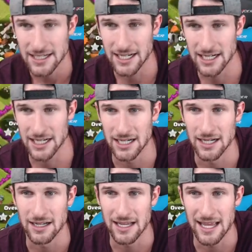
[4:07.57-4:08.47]

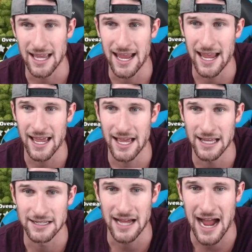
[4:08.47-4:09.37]
Uh,
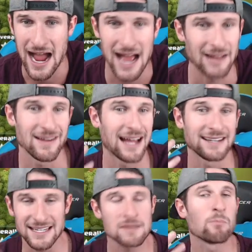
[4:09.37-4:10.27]
and I, I,
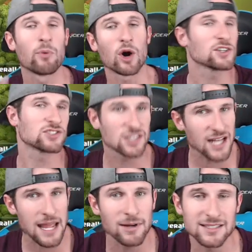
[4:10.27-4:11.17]
didn't barch
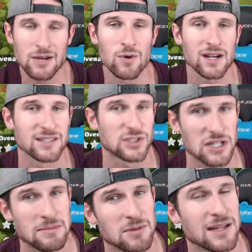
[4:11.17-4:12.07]
today because I wanted the
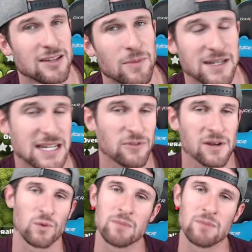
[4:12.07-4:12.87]
stream to be a little bit different.